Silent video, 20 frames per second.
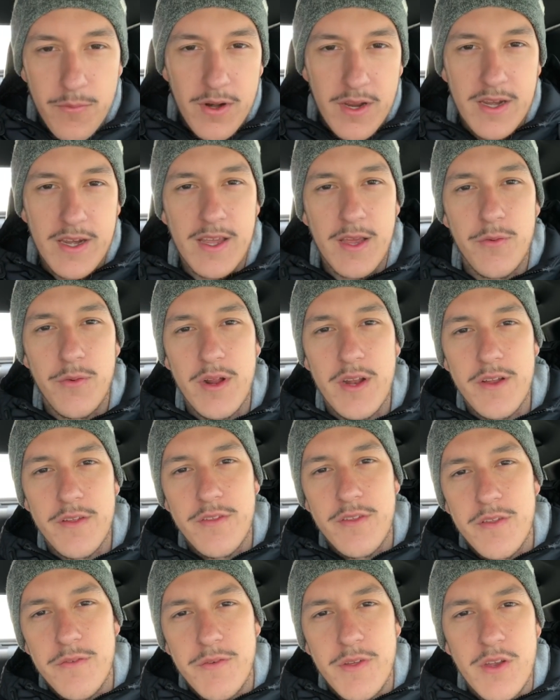we're going to get right
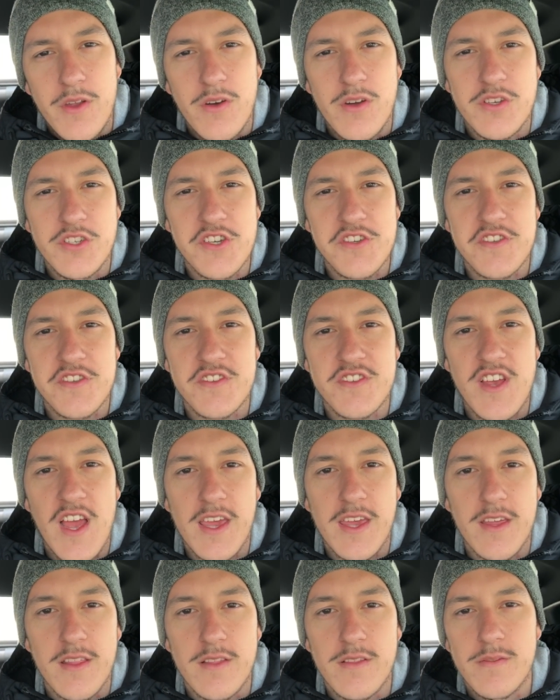into the video in just a
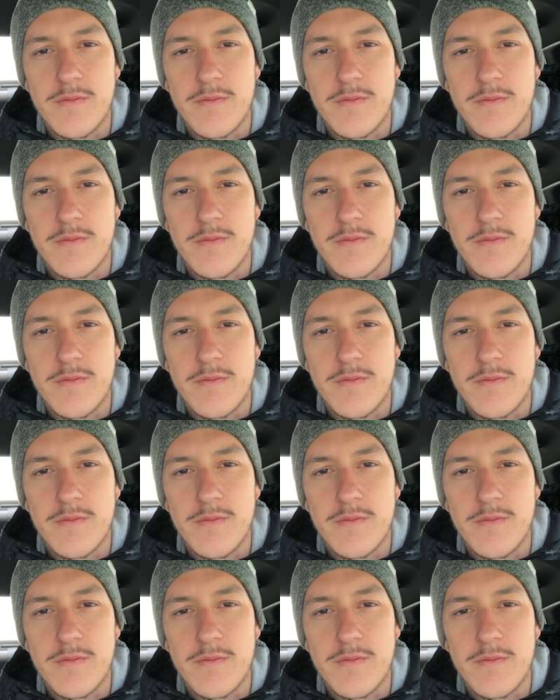second.